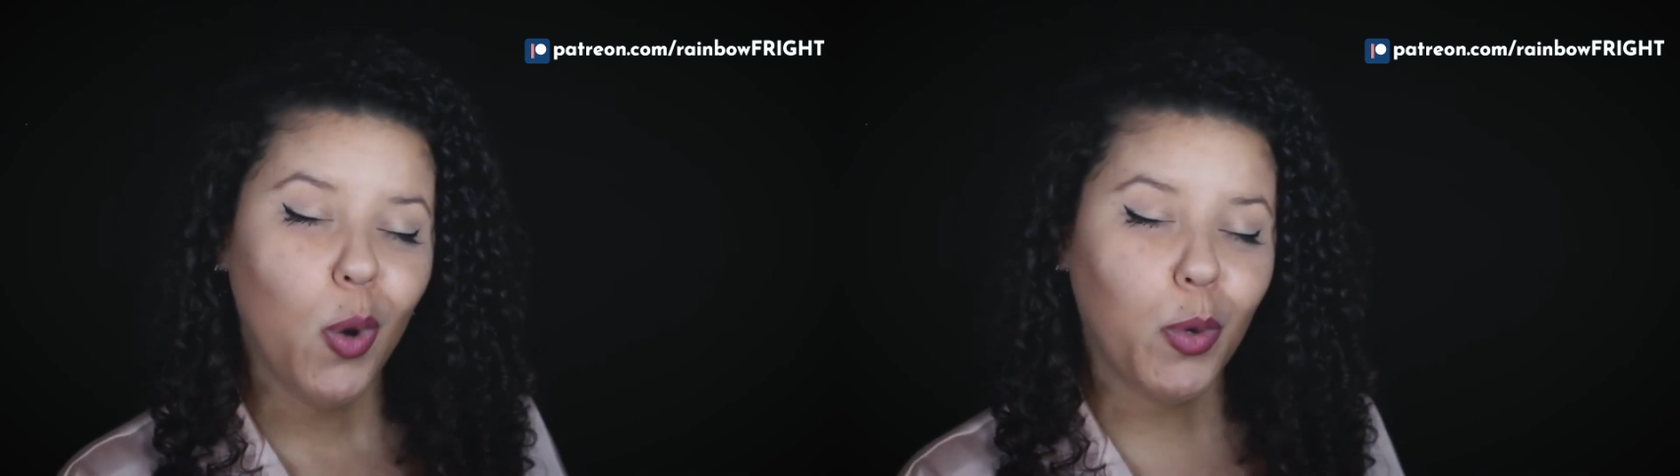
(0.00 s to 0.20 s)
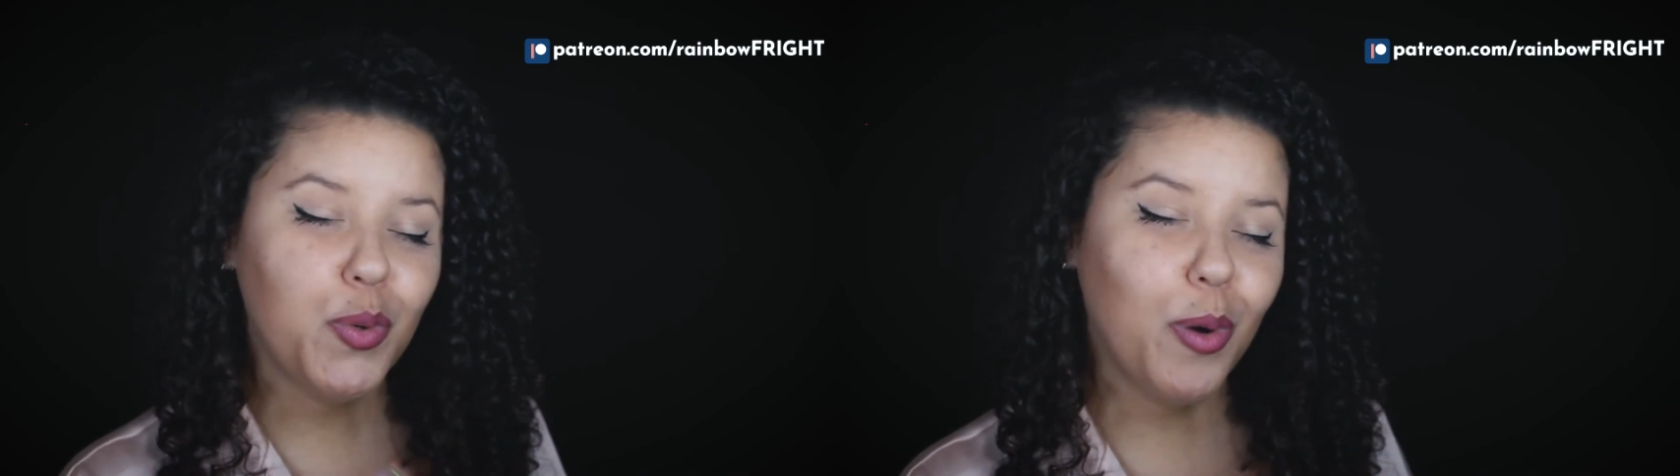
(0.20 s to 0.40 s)

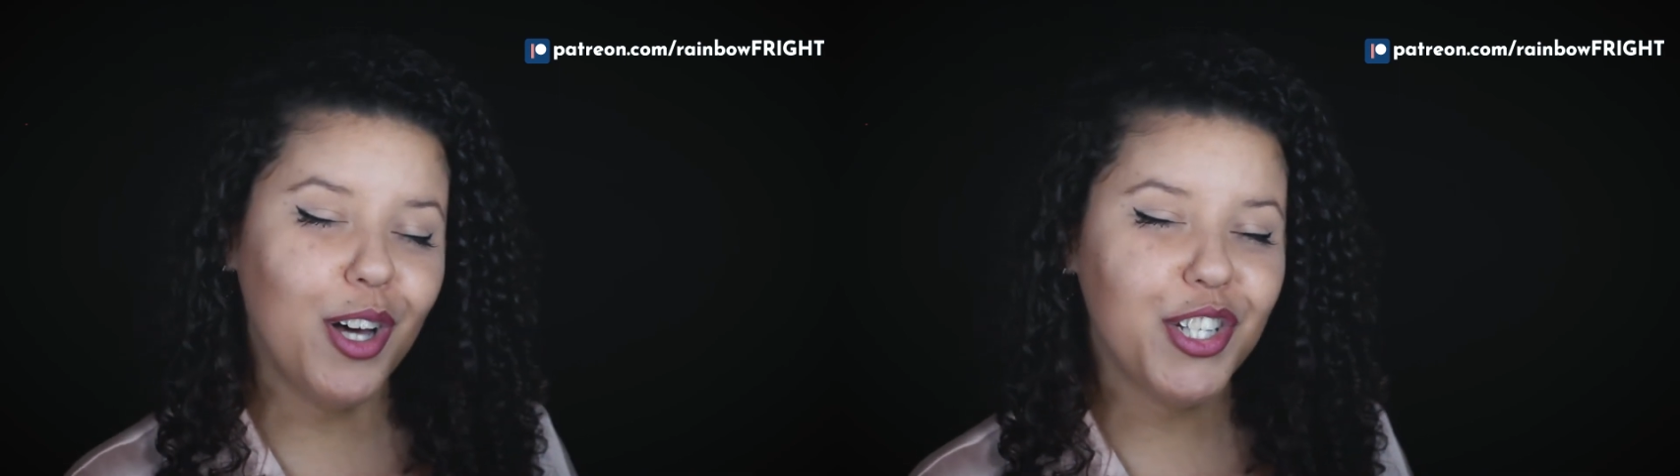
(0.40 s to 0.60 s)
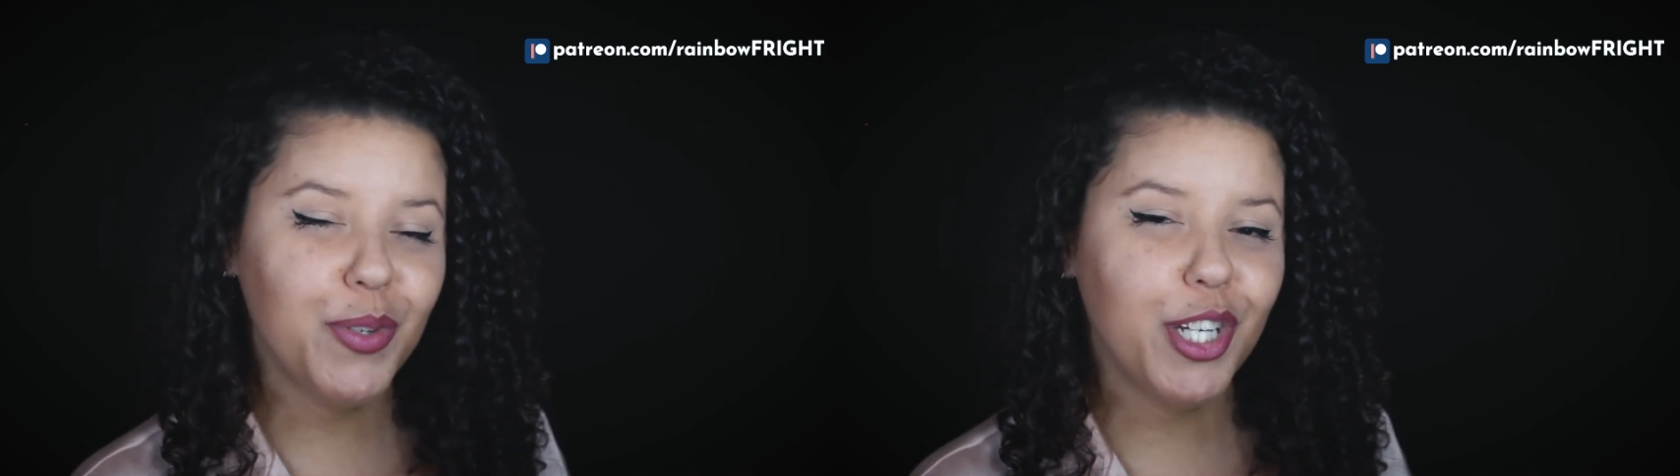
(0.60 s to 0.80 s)
which will
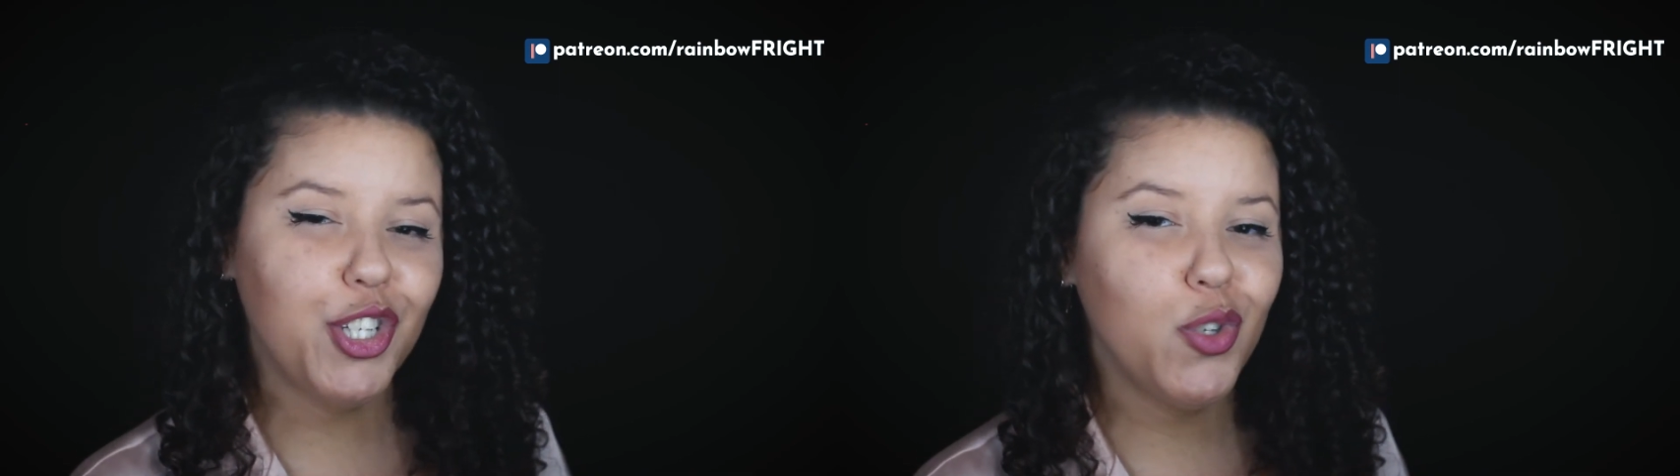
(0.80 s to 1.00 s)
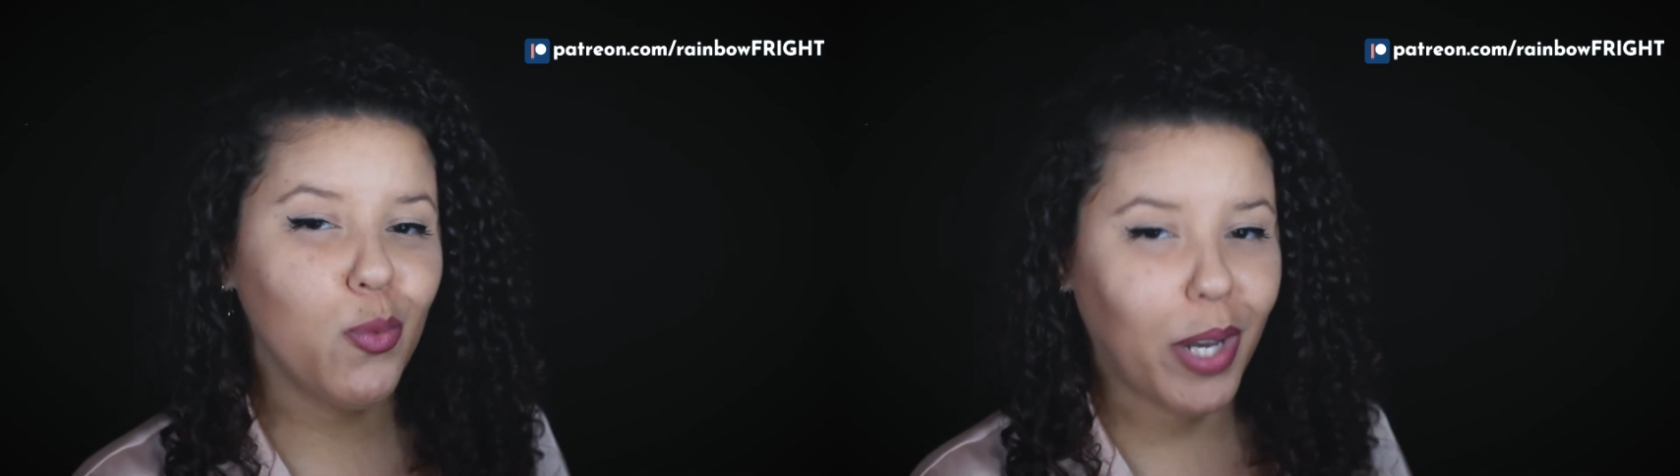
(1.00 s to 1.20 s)
also
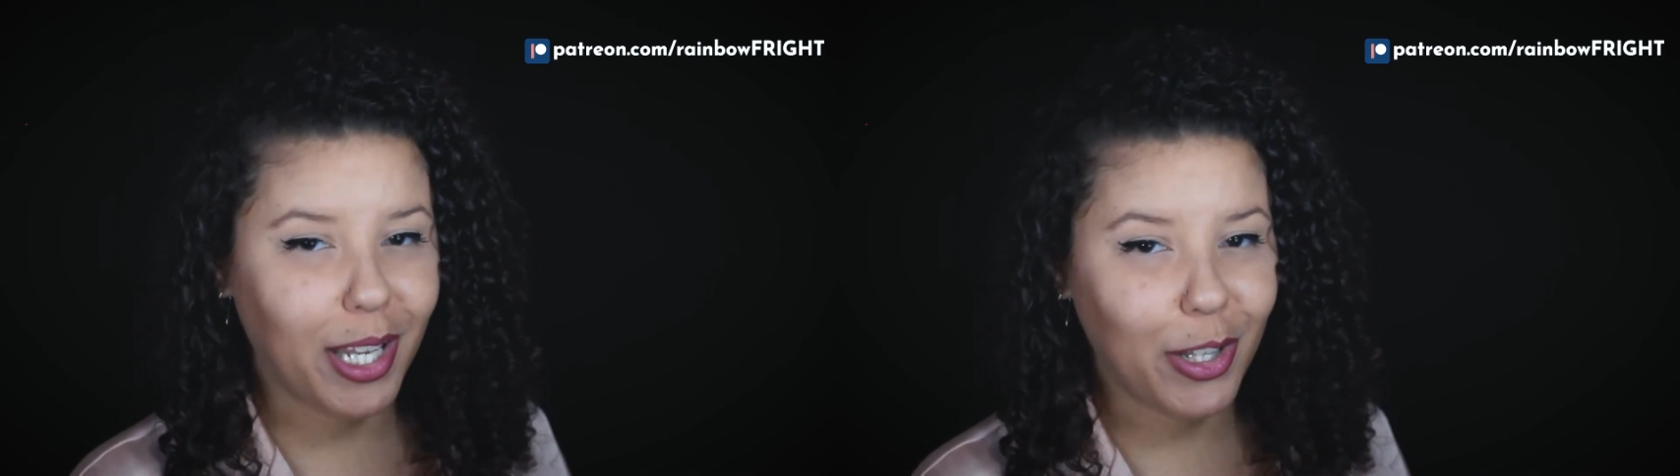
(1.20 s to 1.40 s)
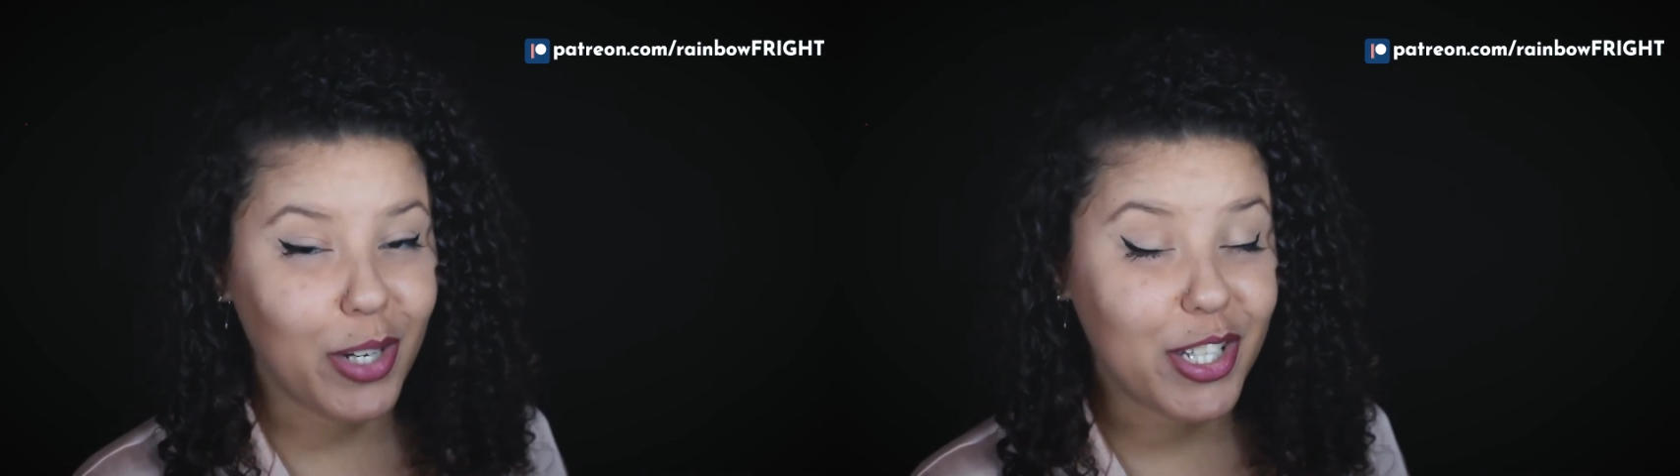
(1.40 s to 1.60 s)
get you
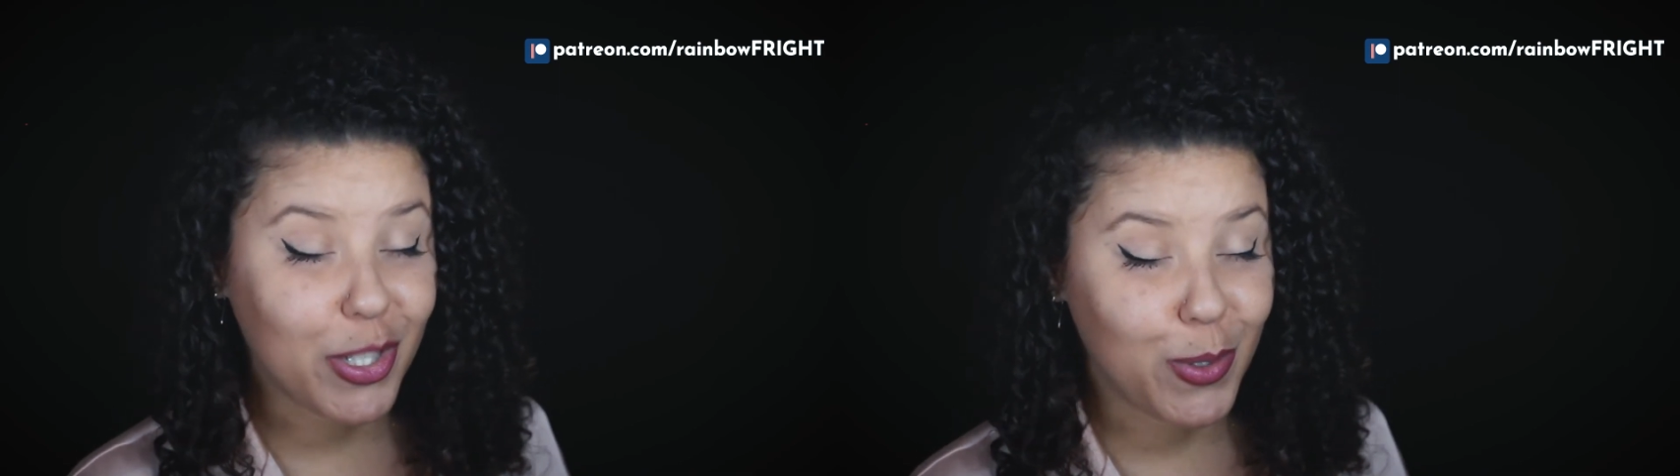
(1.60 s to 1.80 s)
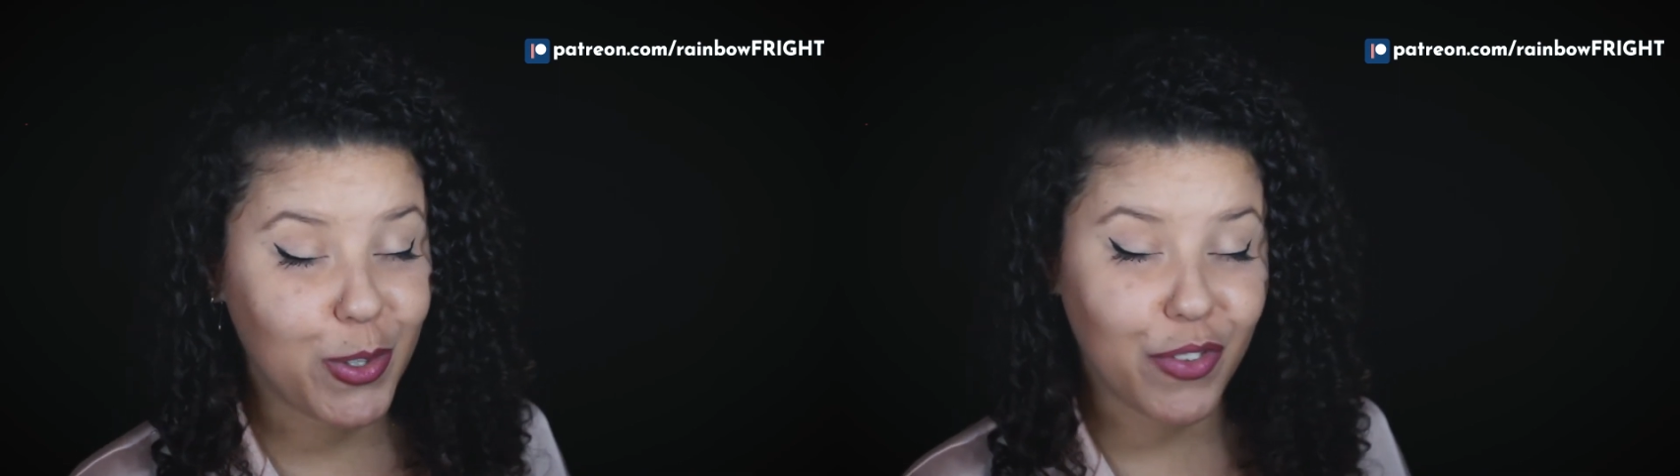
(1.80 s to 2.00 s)
regular
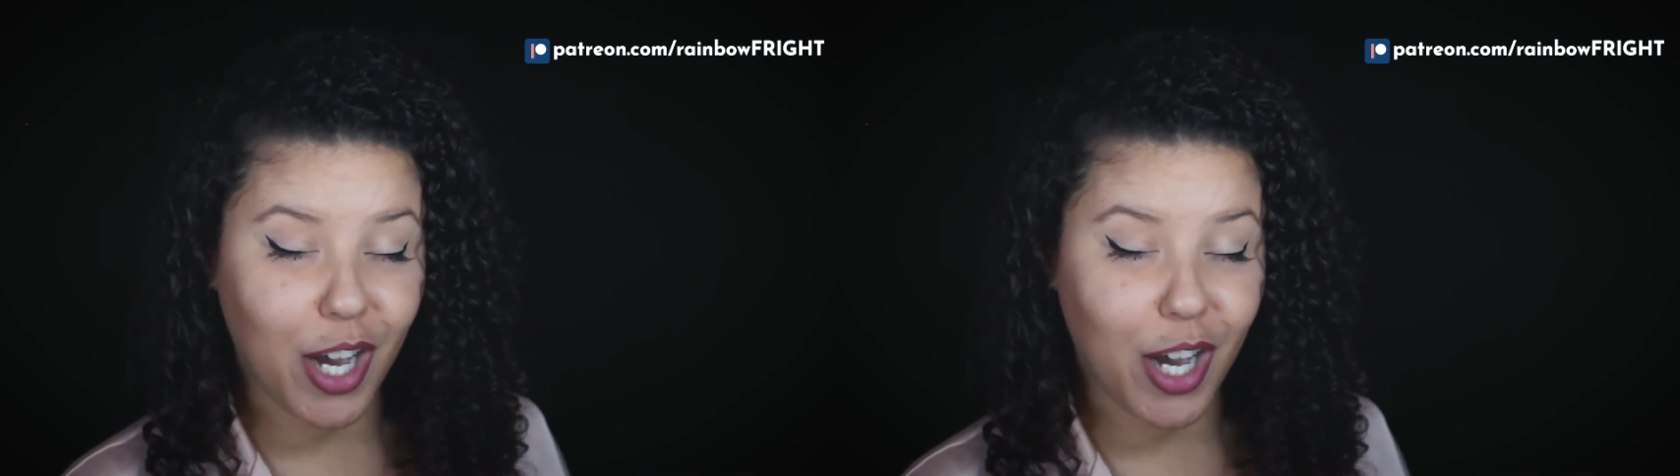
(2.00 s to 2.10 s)
exclusive